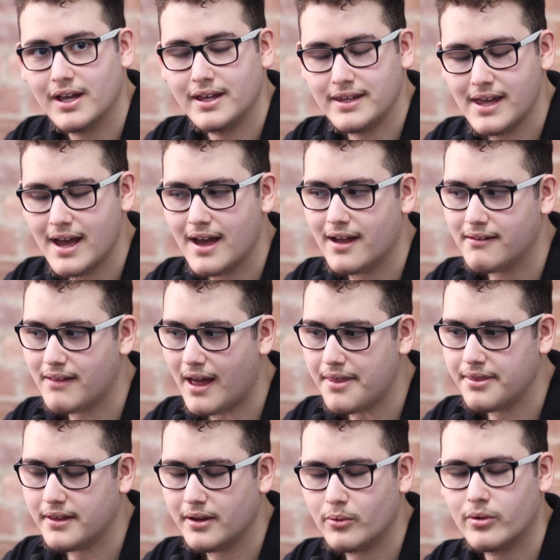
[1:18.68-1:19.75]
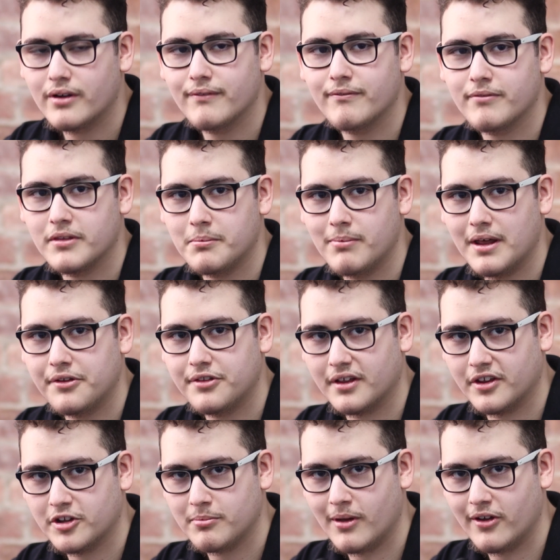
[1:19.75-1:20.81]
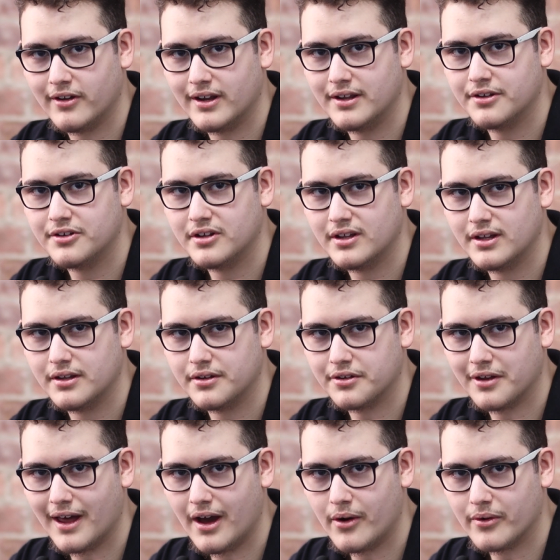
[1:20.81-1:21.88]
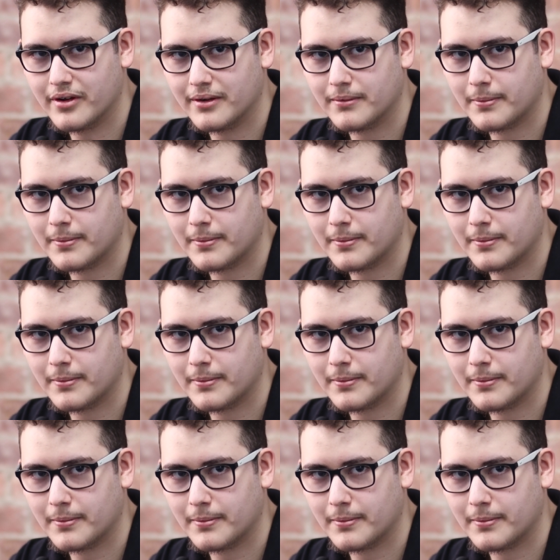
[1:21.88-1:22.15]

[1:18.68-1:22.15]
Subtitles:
Yeah, I think one of the best things about NAISNY is how